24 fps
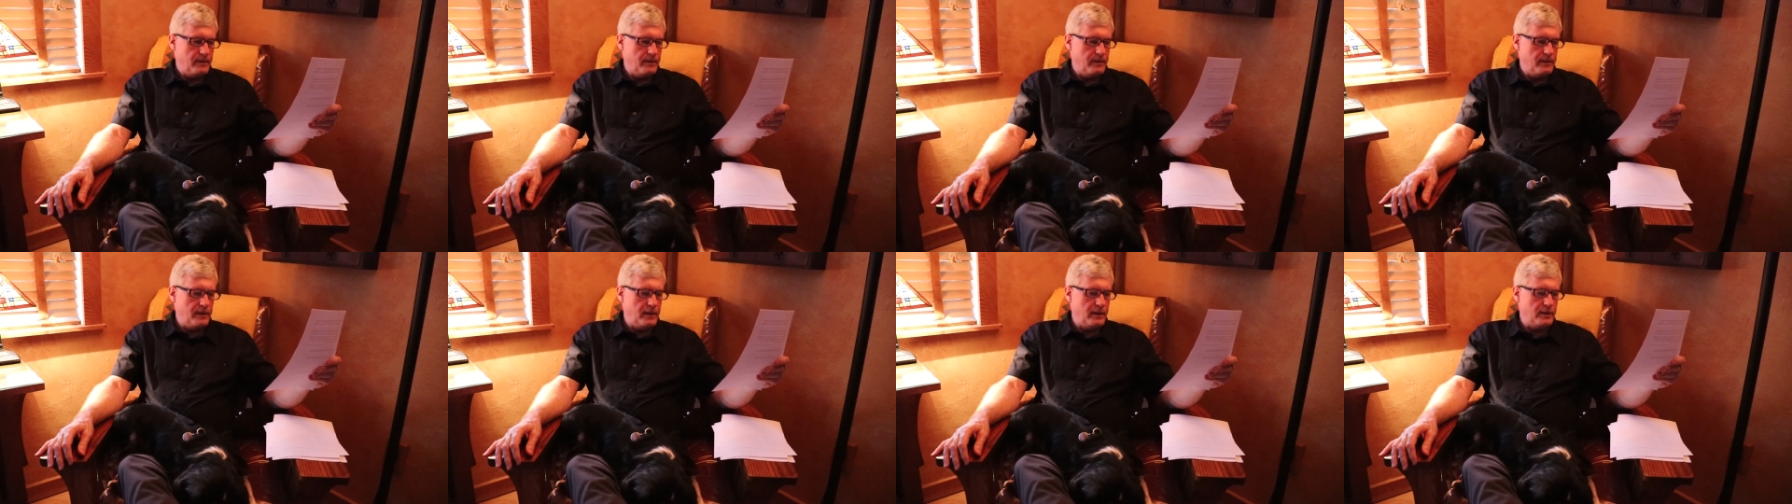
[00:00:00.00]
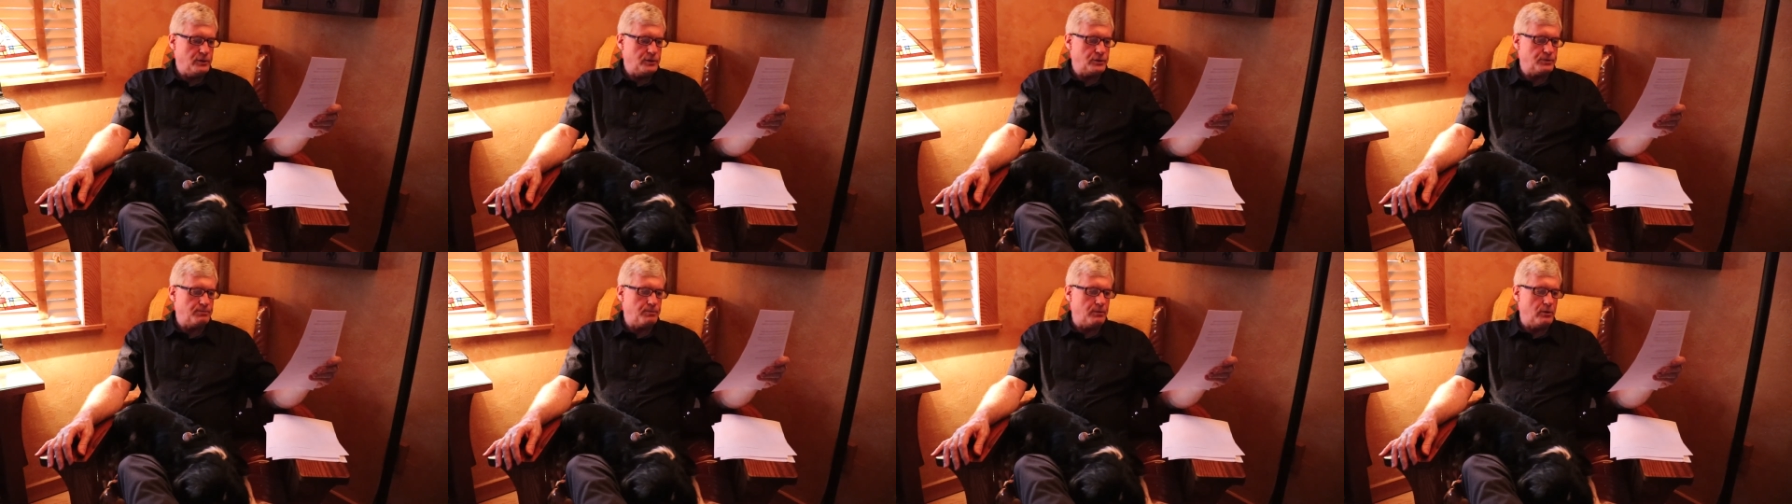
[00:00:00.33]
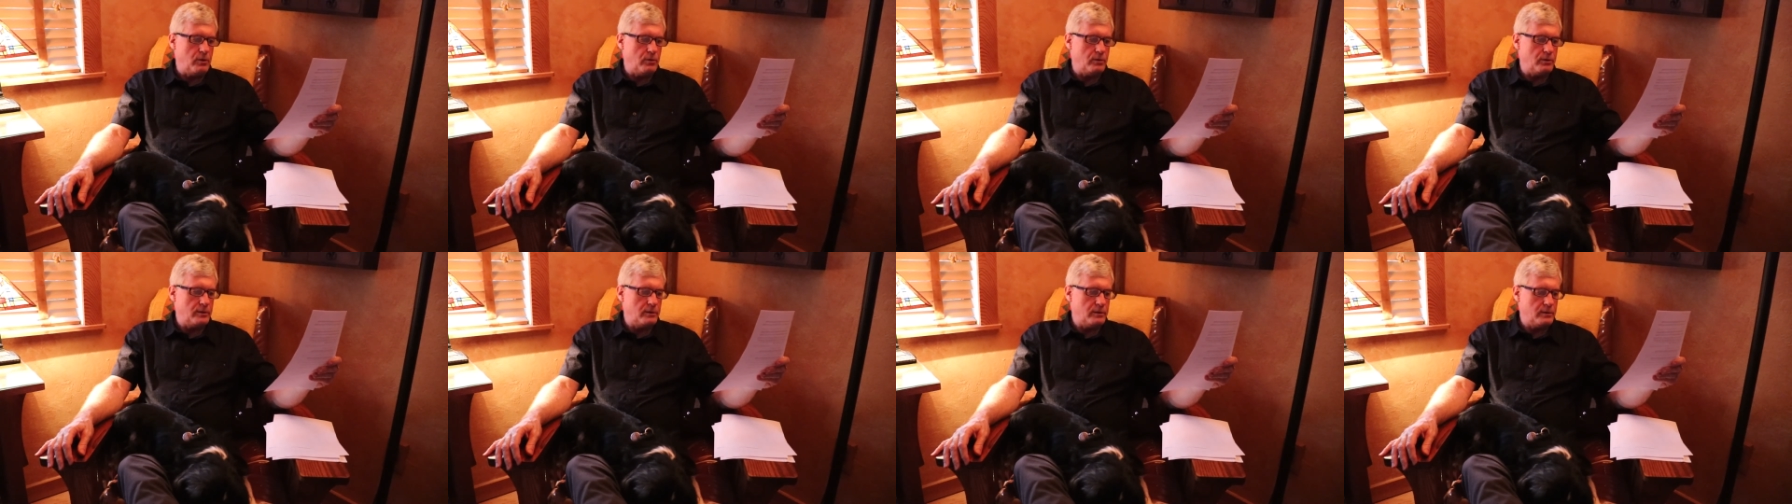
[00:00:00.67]
and then he
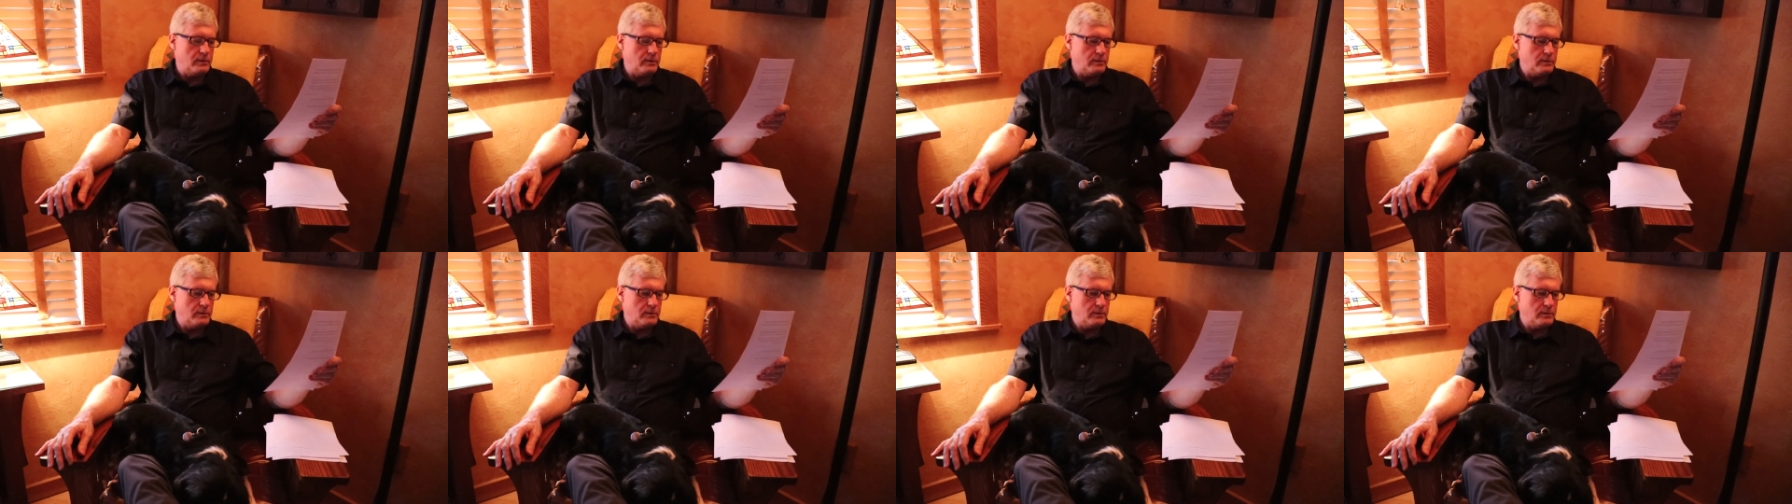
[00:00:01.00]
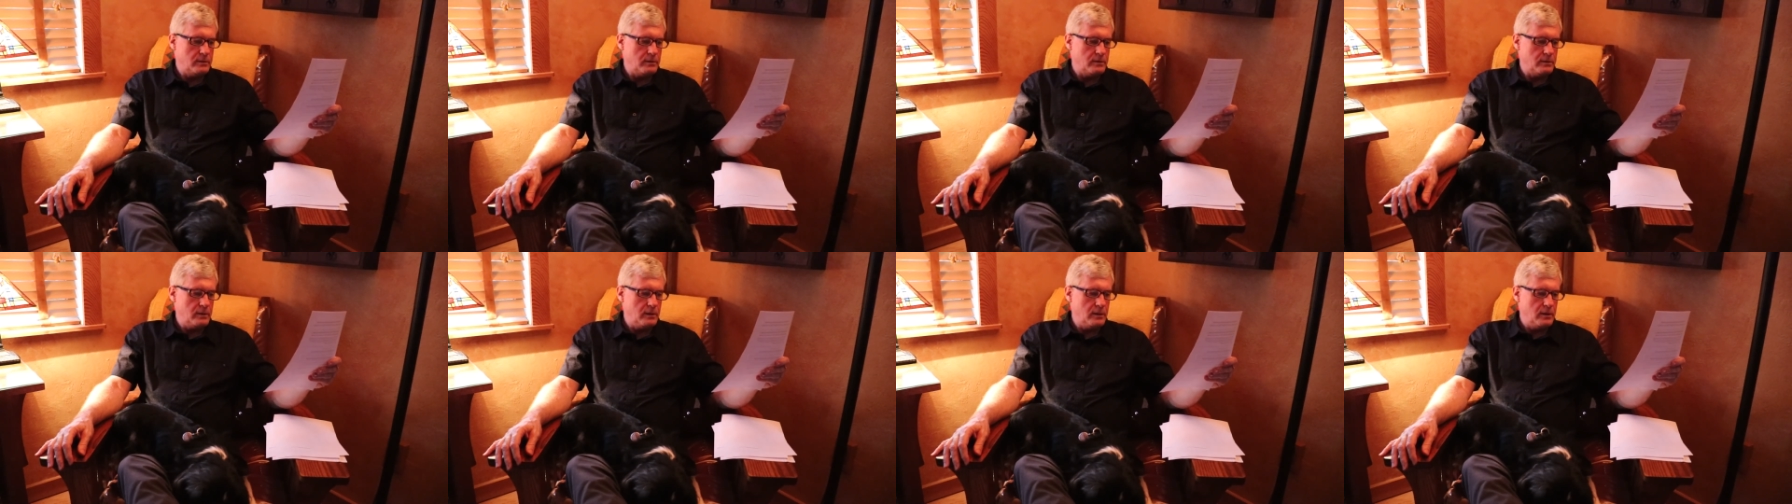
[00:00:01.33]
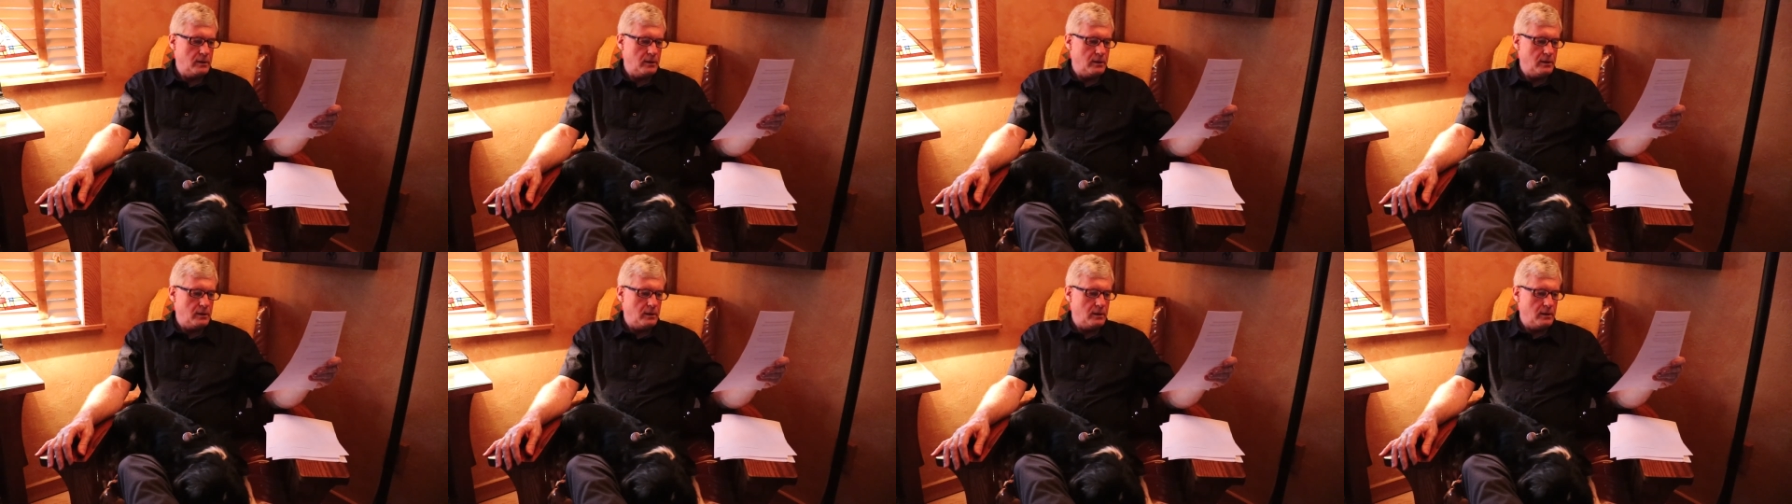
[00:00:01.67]
spoke.
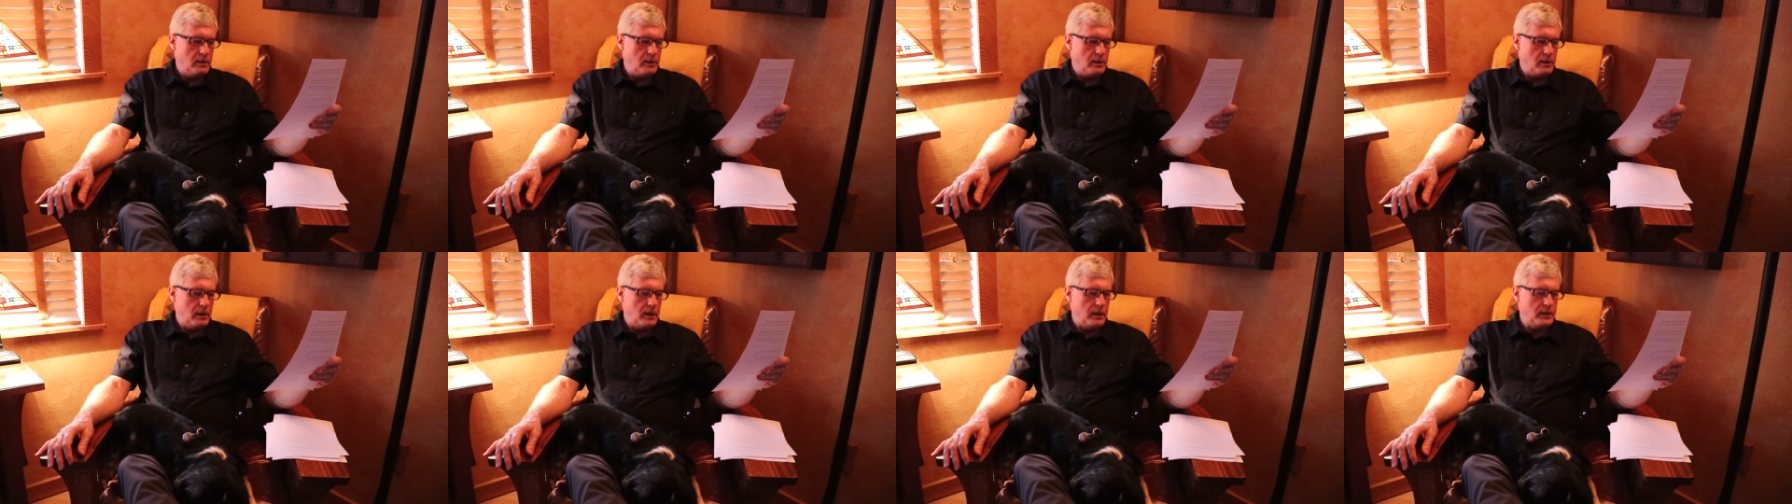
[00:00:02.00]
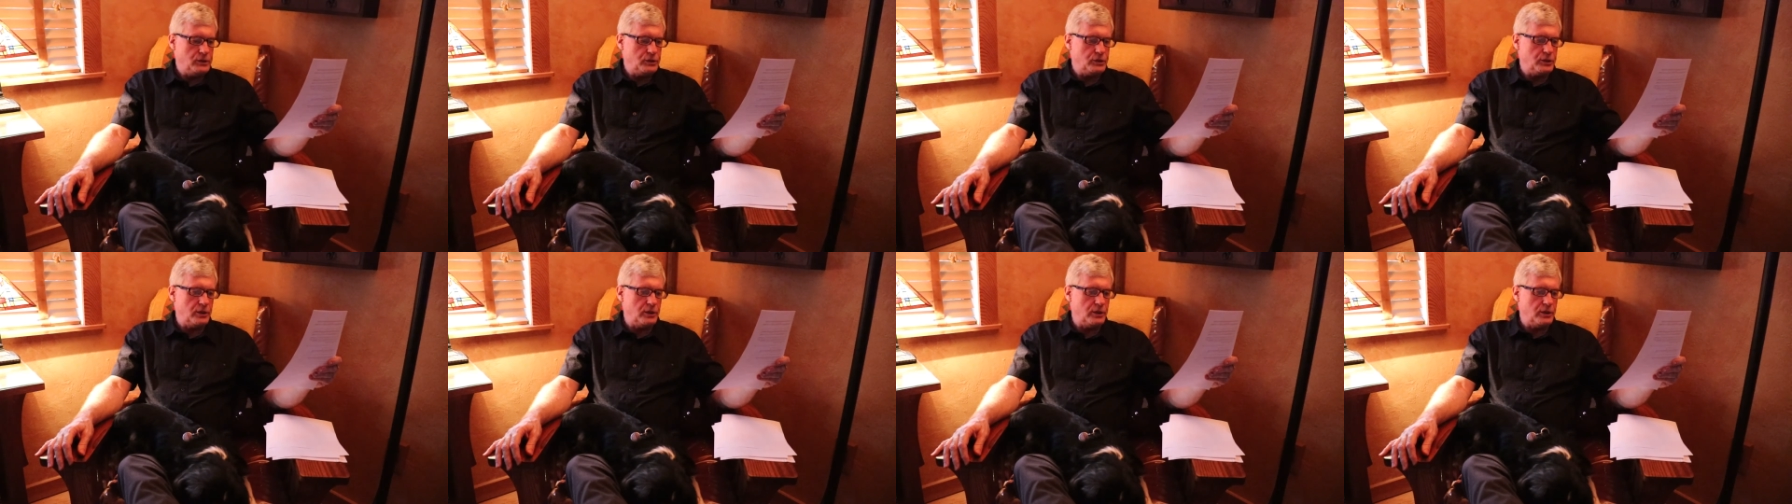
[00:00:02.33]
I